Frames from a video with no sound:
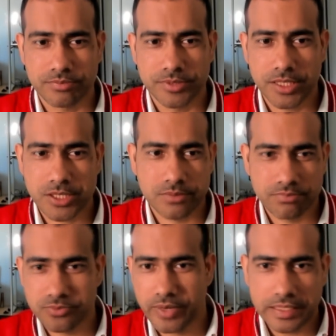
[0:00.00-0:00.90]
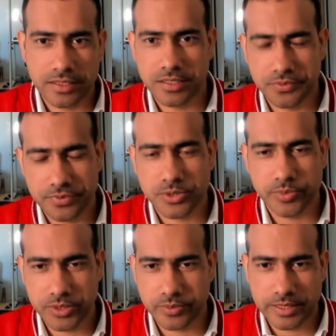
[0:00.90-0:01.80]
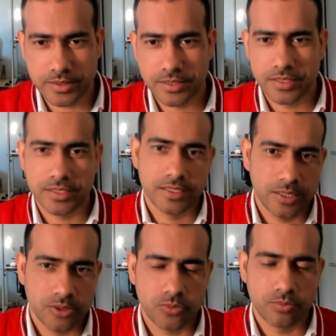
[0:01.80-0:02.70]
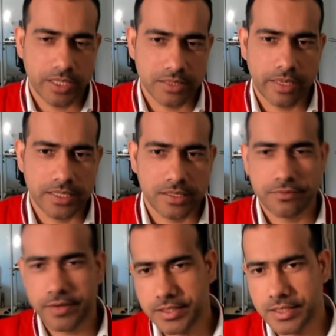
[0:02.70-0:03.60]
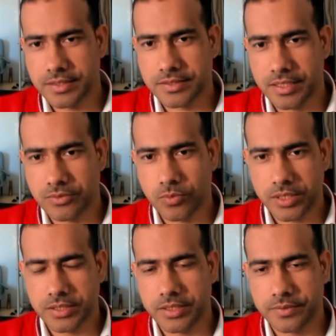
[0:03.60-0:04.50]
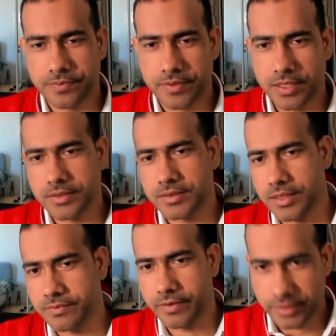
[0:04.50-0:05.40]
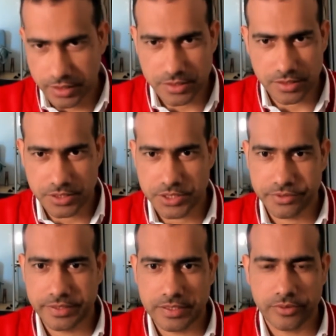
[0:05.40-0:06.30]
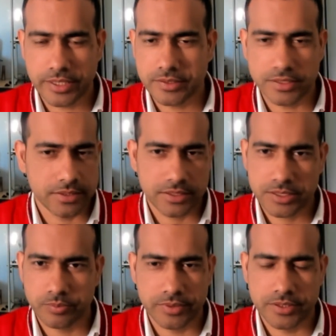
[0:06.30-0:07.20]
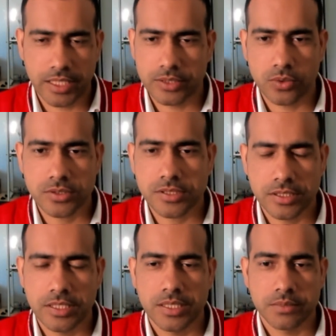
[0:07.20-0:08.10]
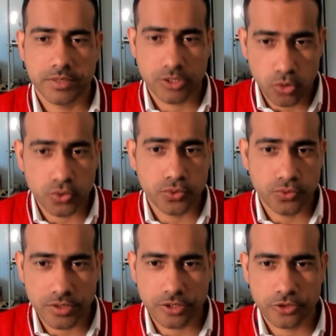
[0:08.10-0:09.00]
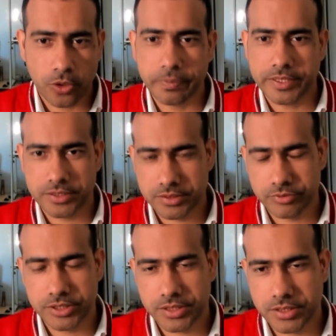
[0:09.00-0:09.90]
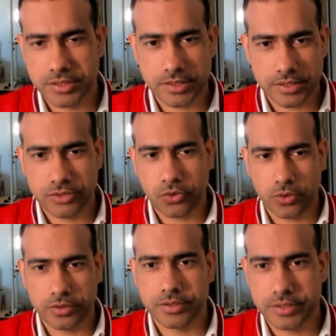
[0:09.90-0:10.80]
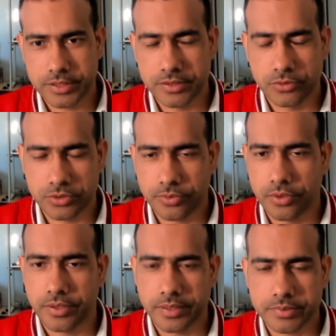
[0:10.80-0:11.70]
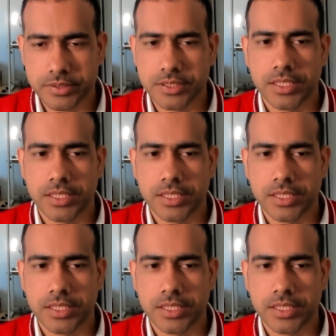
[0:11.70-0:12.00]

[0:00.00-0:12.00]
just finding the difference between mathematical finance and quantitative finance and financial engineering, right? These are simply jargons. Let's go through the topics which are taught in those programs.